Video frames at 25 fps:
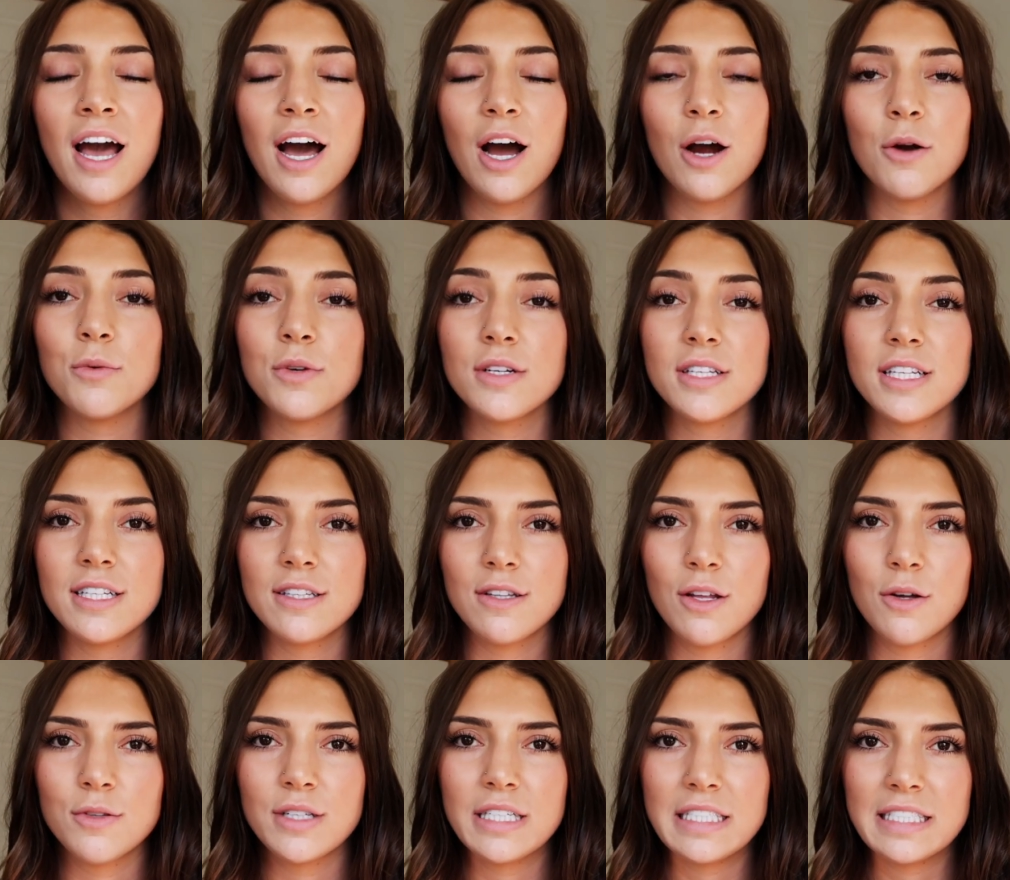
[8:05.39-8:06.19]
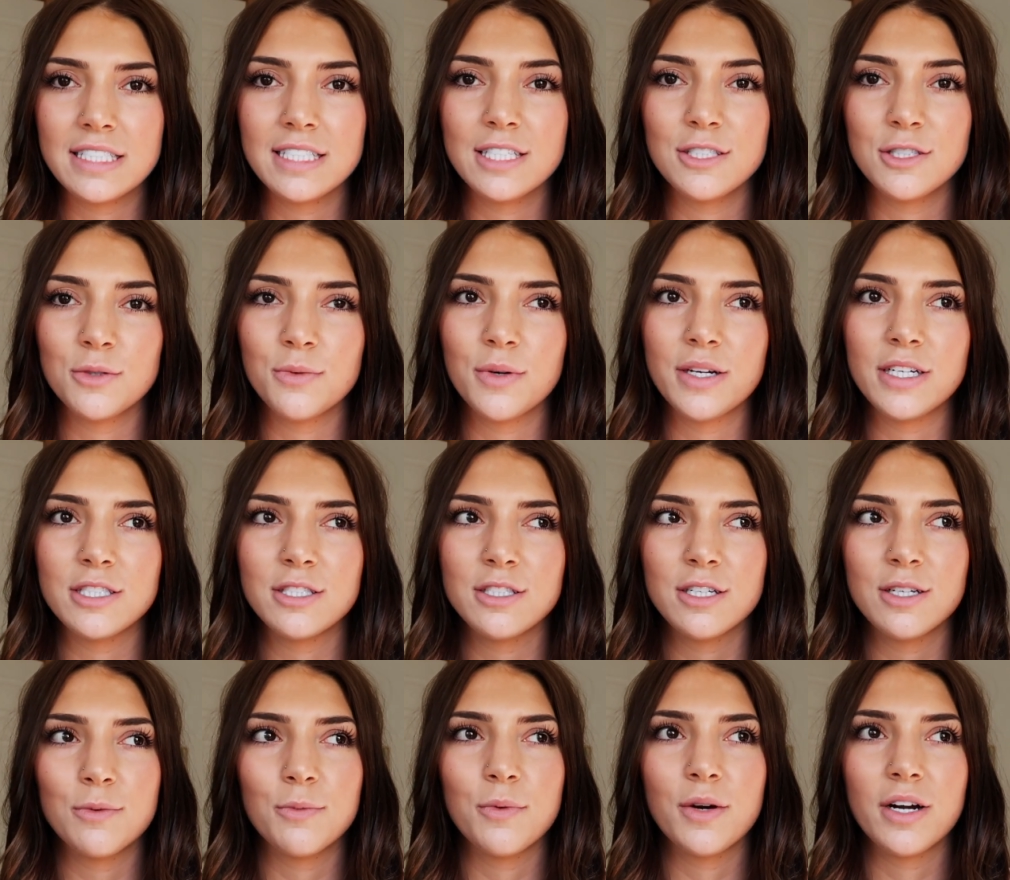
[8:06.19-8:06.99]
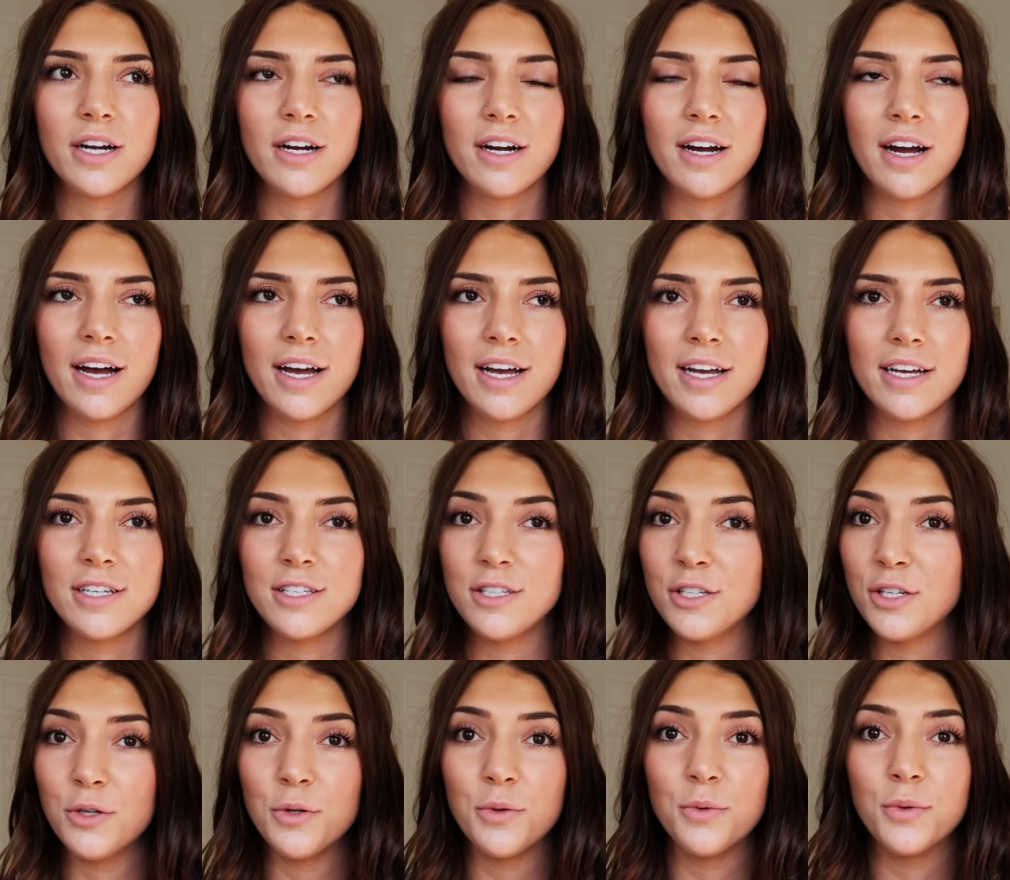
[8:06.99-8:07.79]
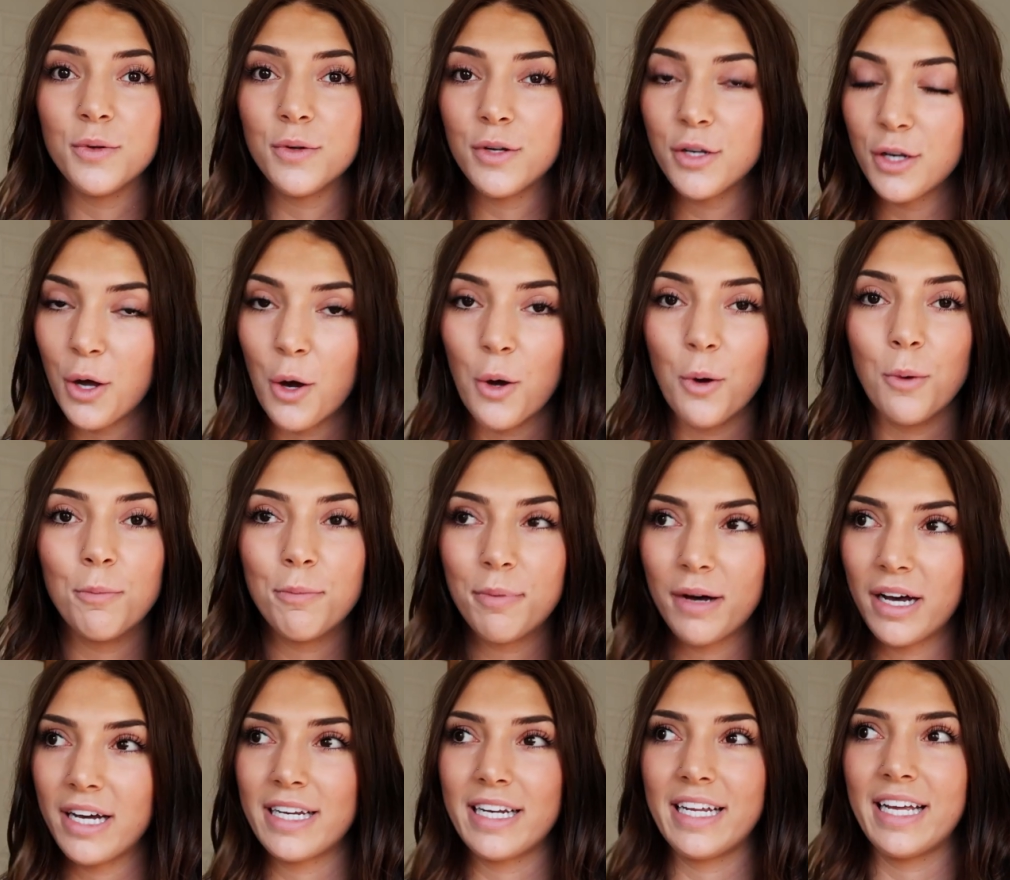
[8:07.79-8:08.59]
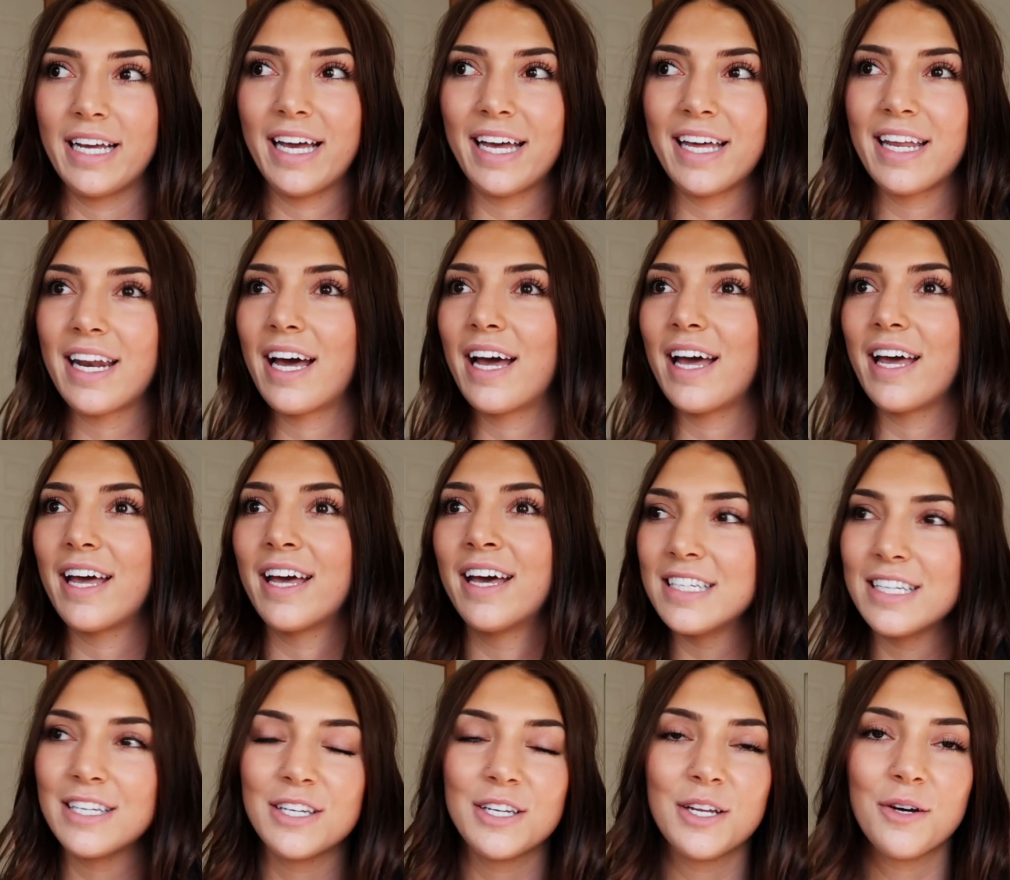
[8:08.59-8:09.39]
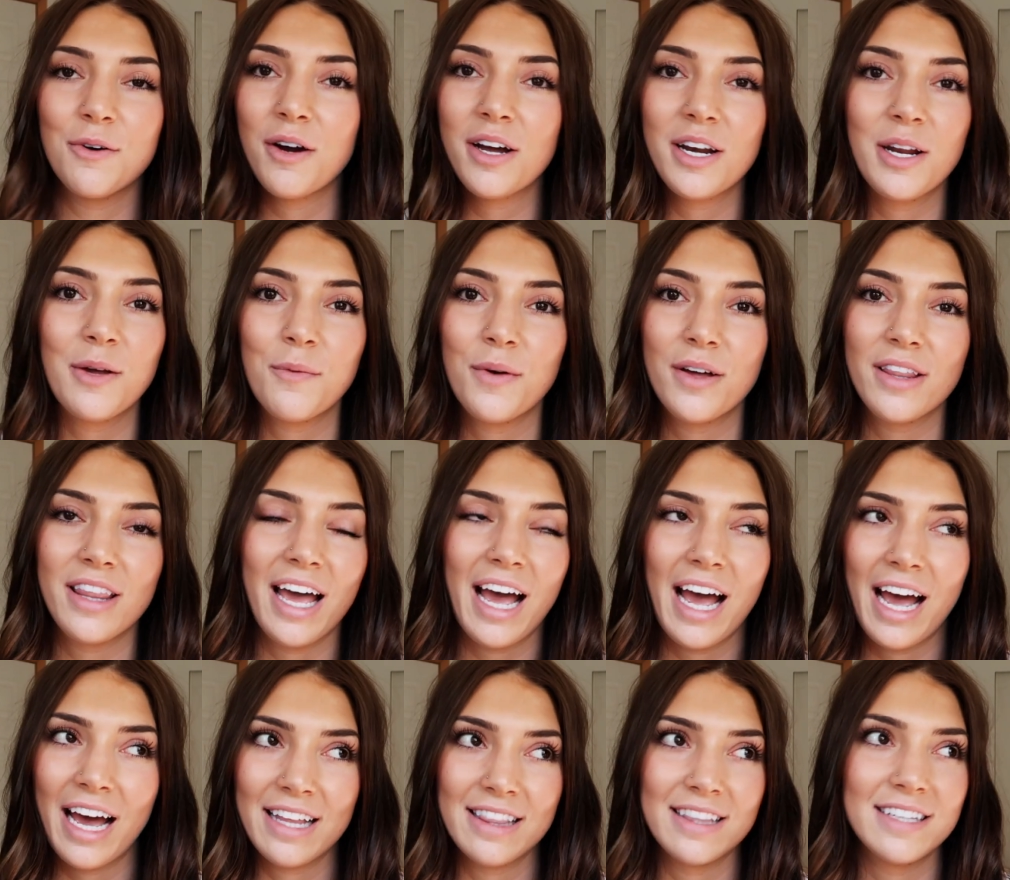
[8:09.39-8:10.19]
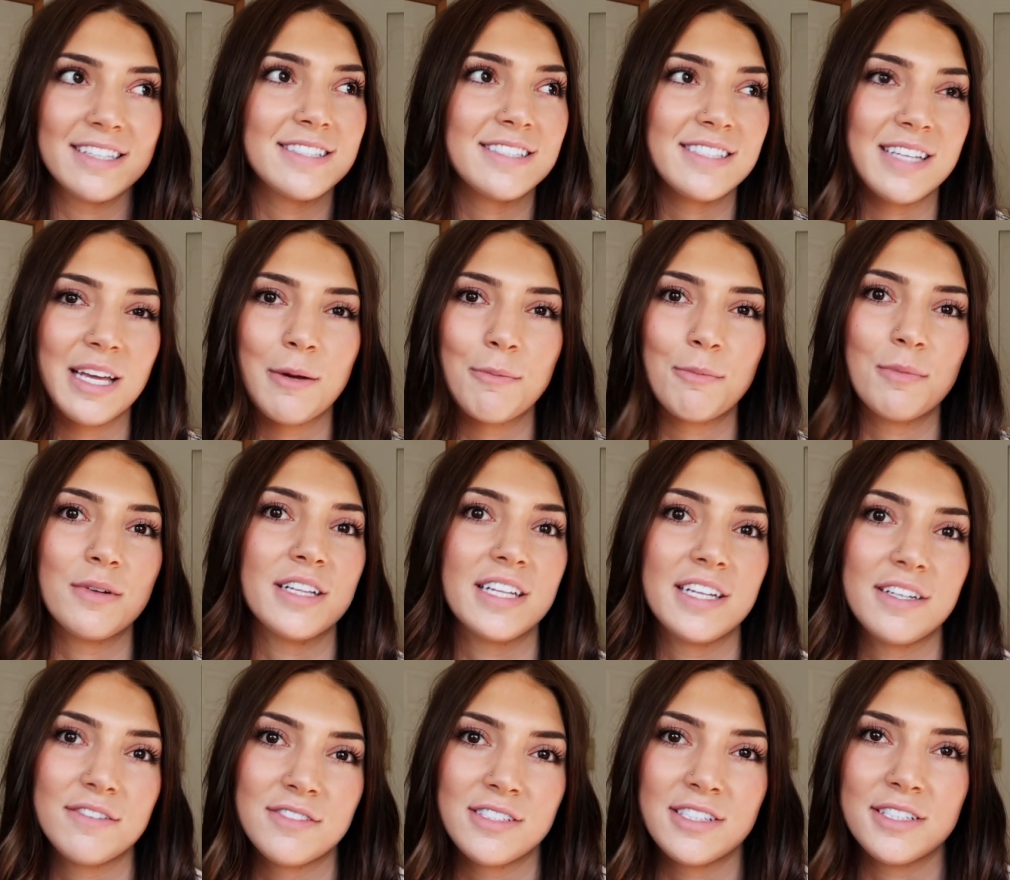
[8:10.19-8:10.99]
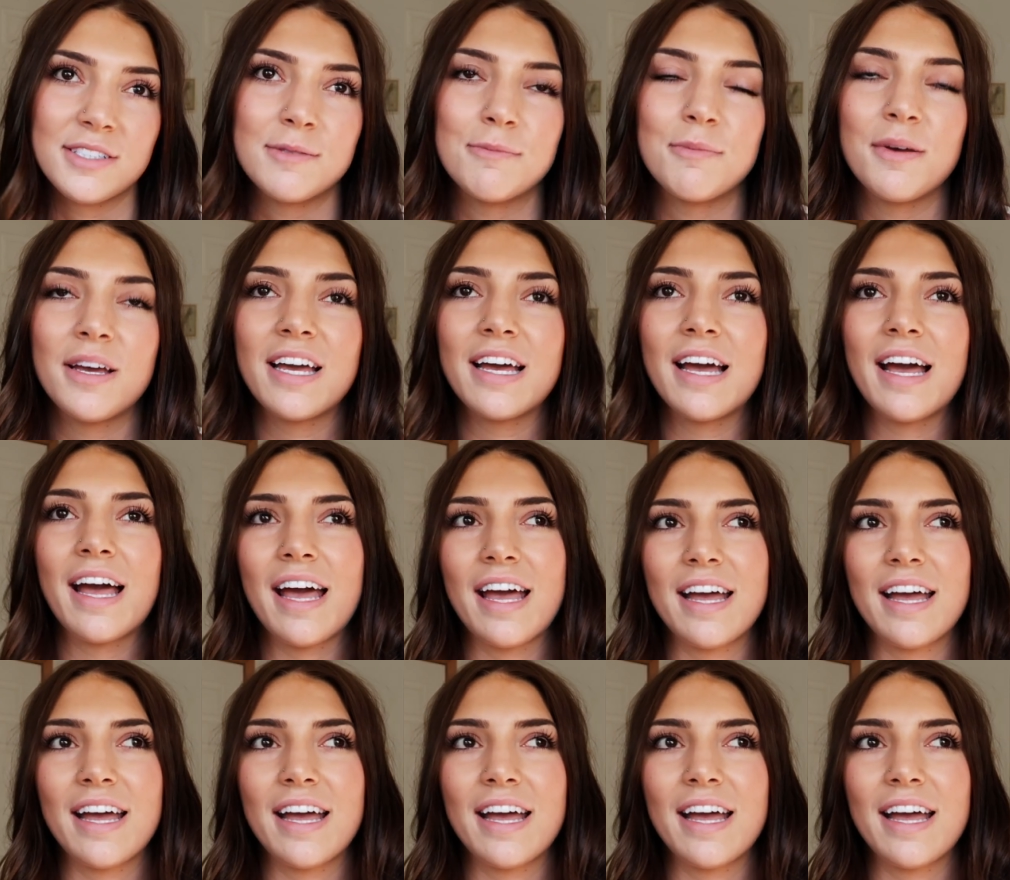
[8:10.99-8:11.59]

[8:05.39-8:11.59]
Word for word: a really lonely situation where I knew nobody, and I didn't know anyone that had the same beliefs as me,